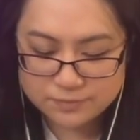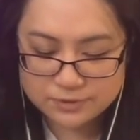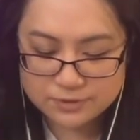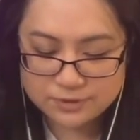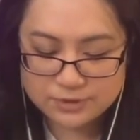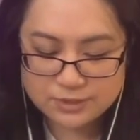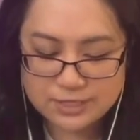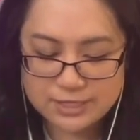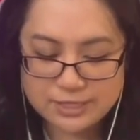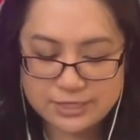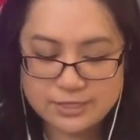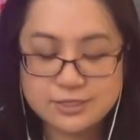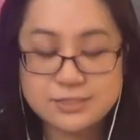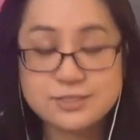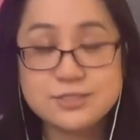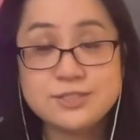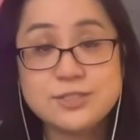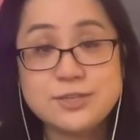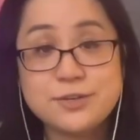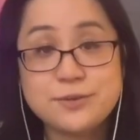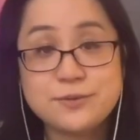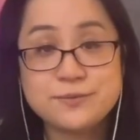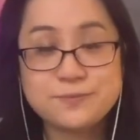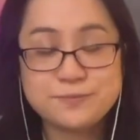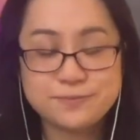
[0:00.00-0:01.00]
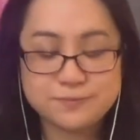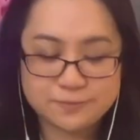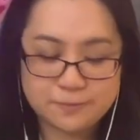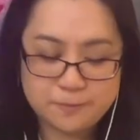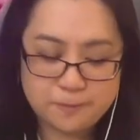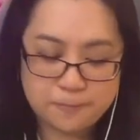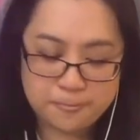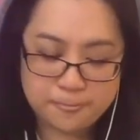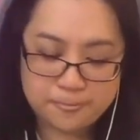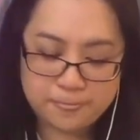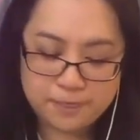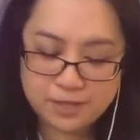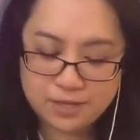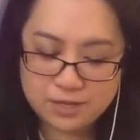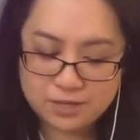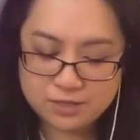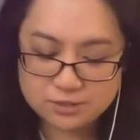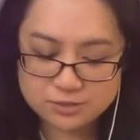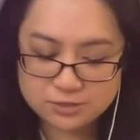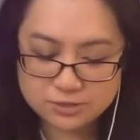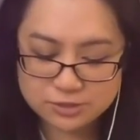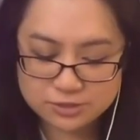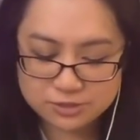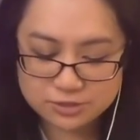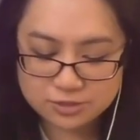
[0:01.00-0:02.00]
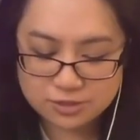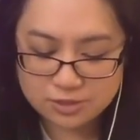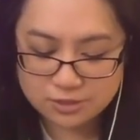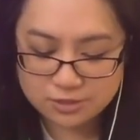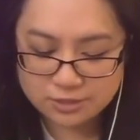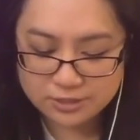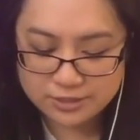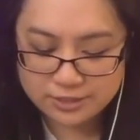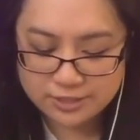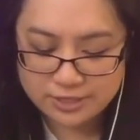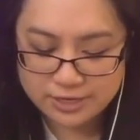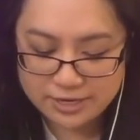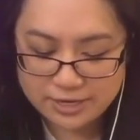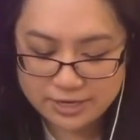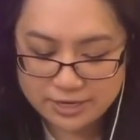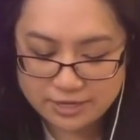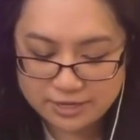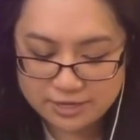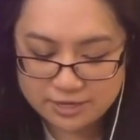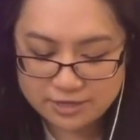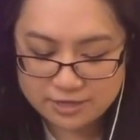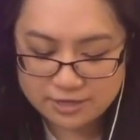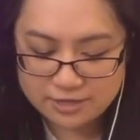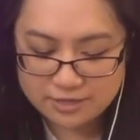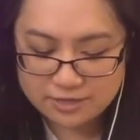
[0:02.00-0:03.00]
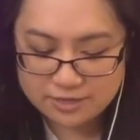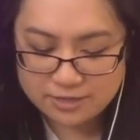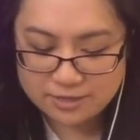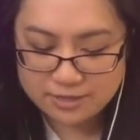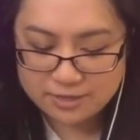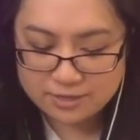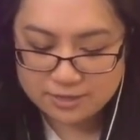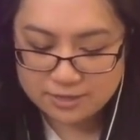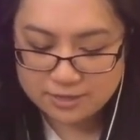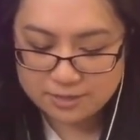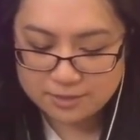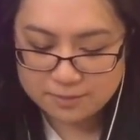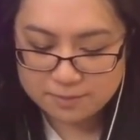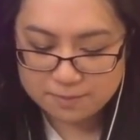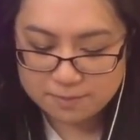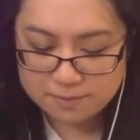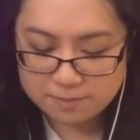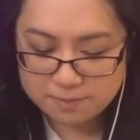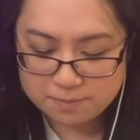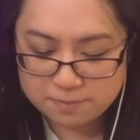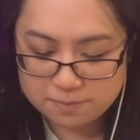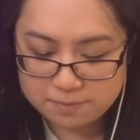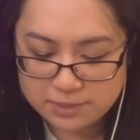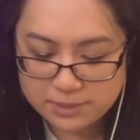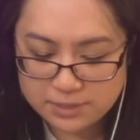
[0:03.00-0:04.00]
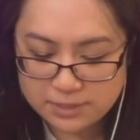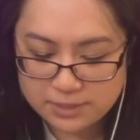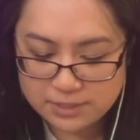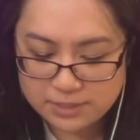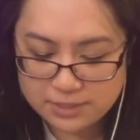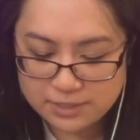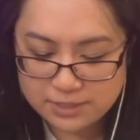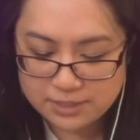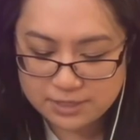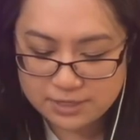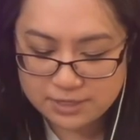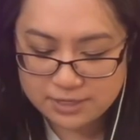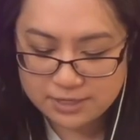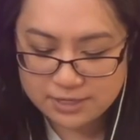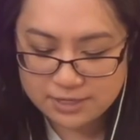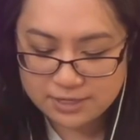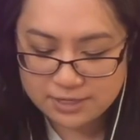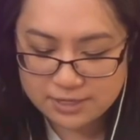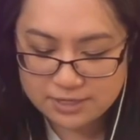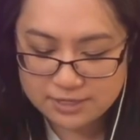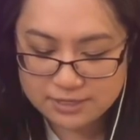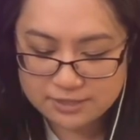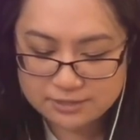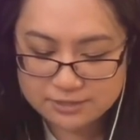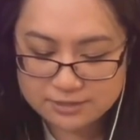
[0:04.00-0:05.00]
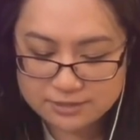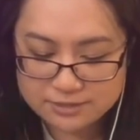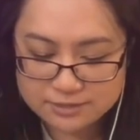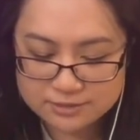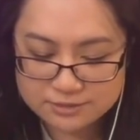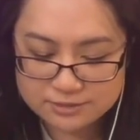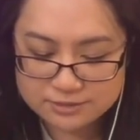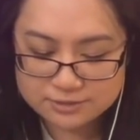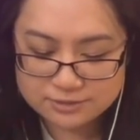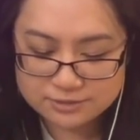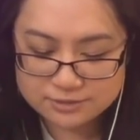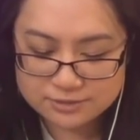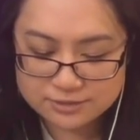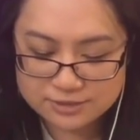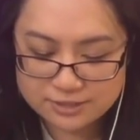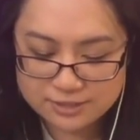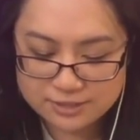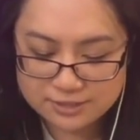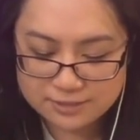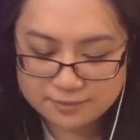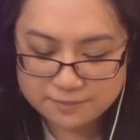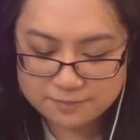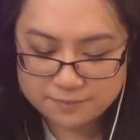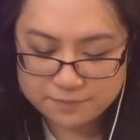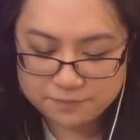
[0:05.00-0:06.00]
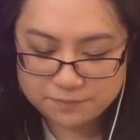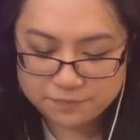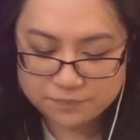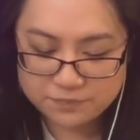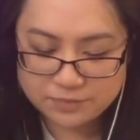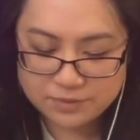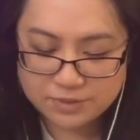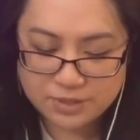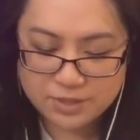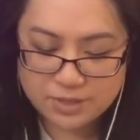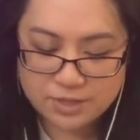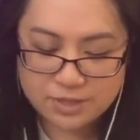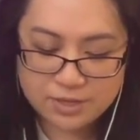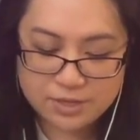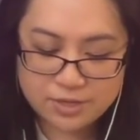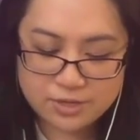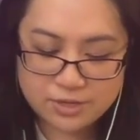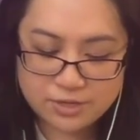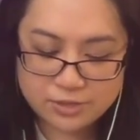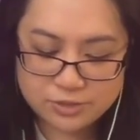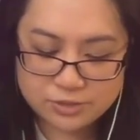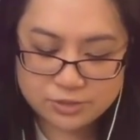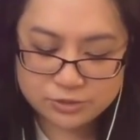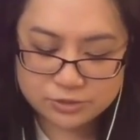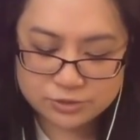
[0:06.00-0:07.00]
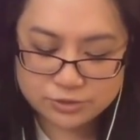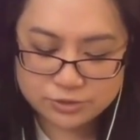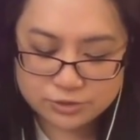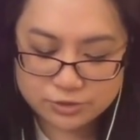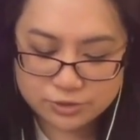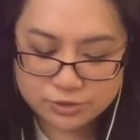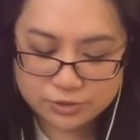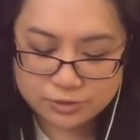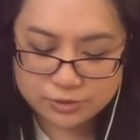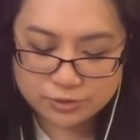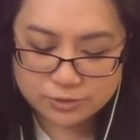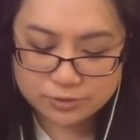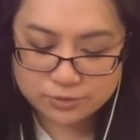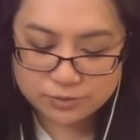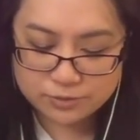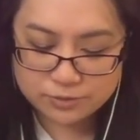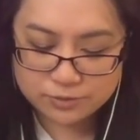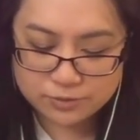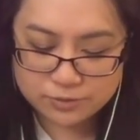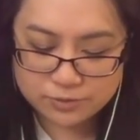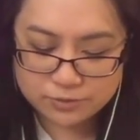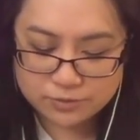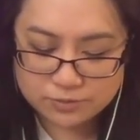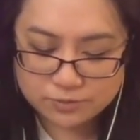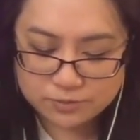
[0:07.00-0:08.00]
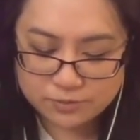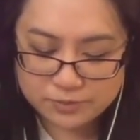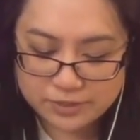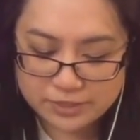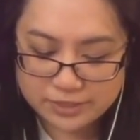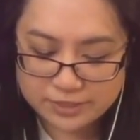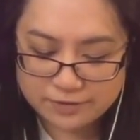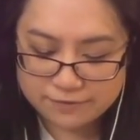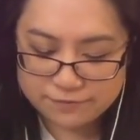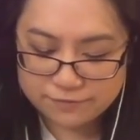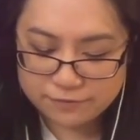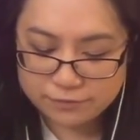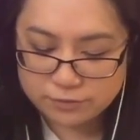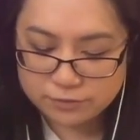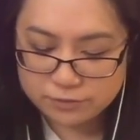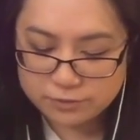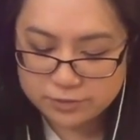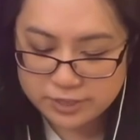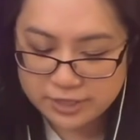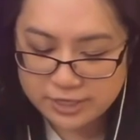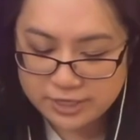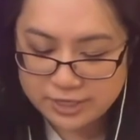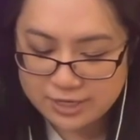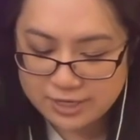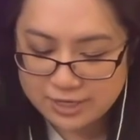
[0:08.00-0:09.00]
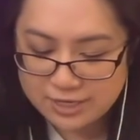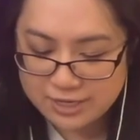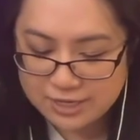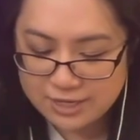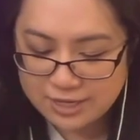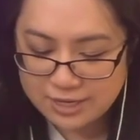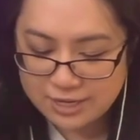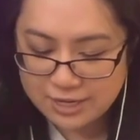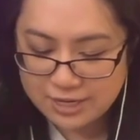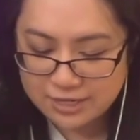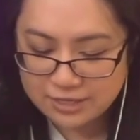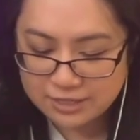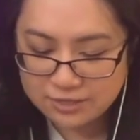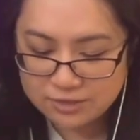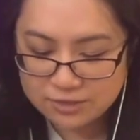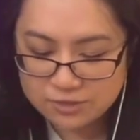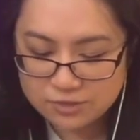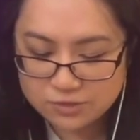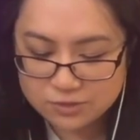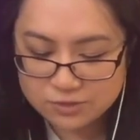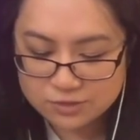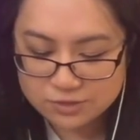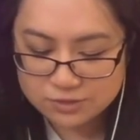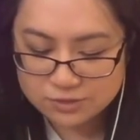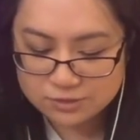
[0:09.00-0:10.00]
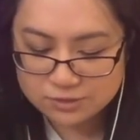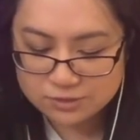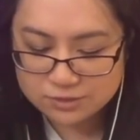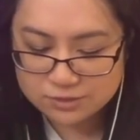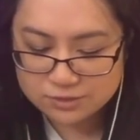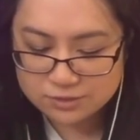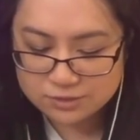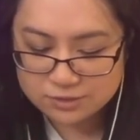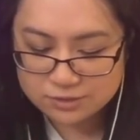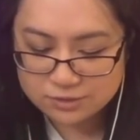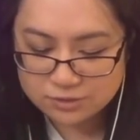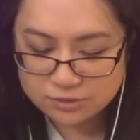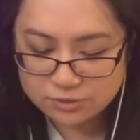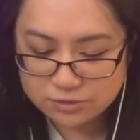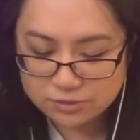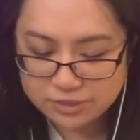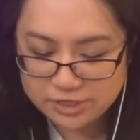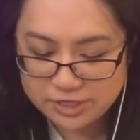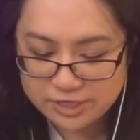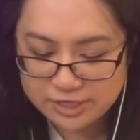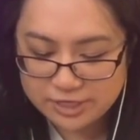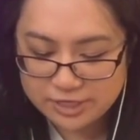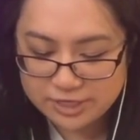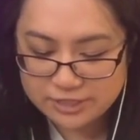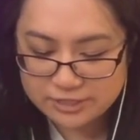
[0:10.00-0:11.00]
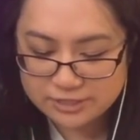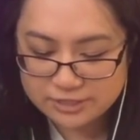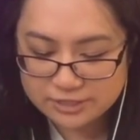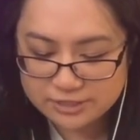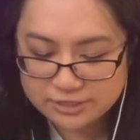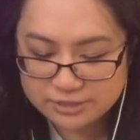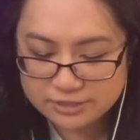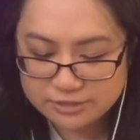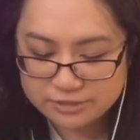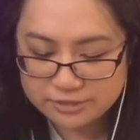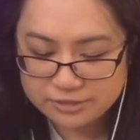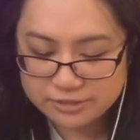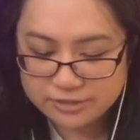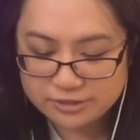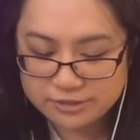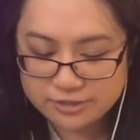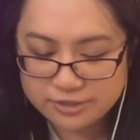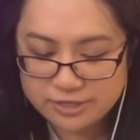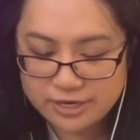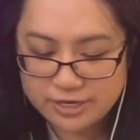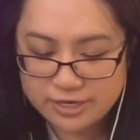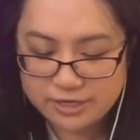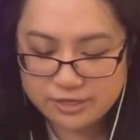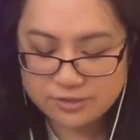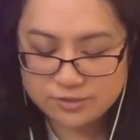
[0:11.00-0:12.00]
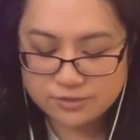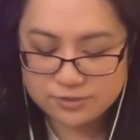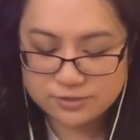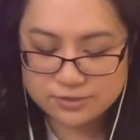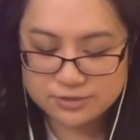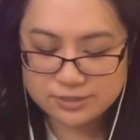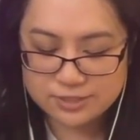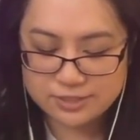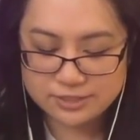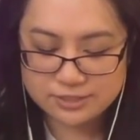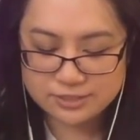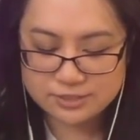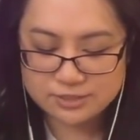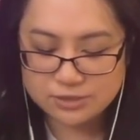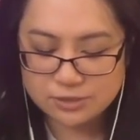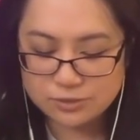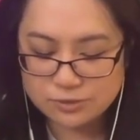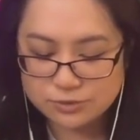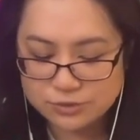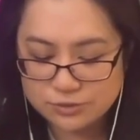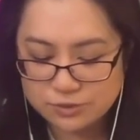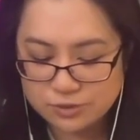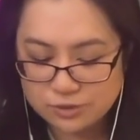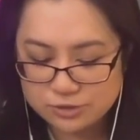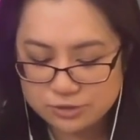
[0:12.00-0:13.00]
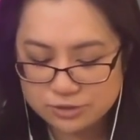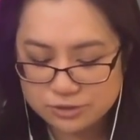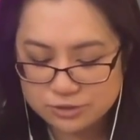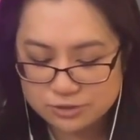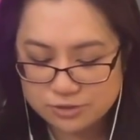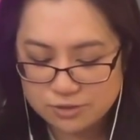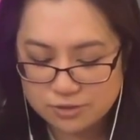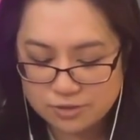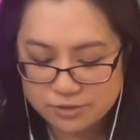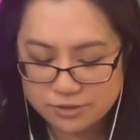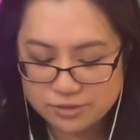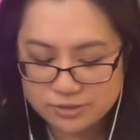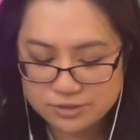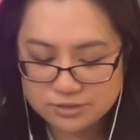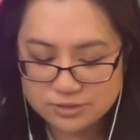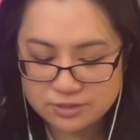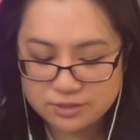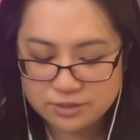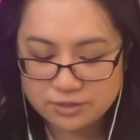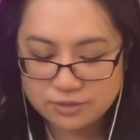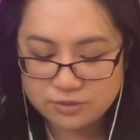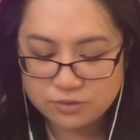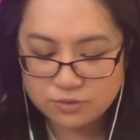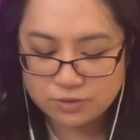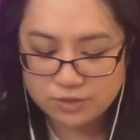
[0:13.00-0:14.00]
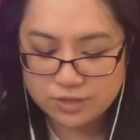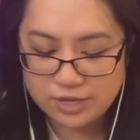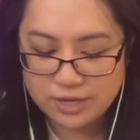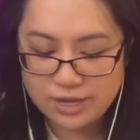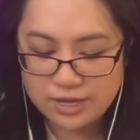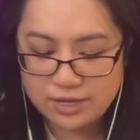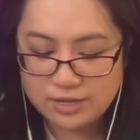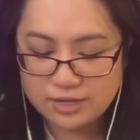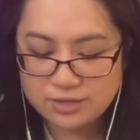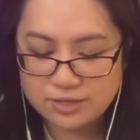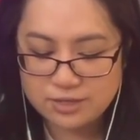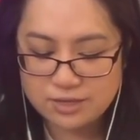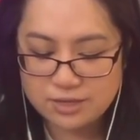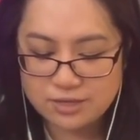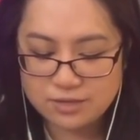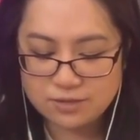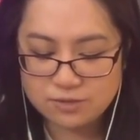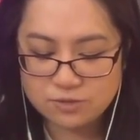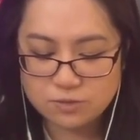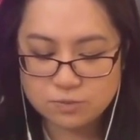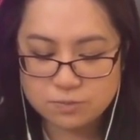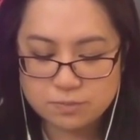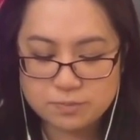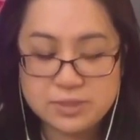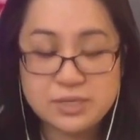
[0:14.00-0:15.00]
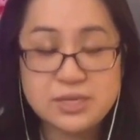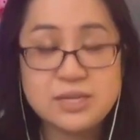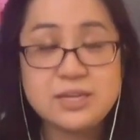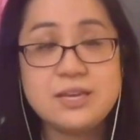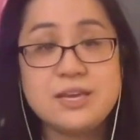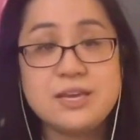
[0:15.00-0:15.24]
like so. I'll just call it A, B, and C. So we have three angles, three interior angles, like so. So I'll just call this angle A, angle B,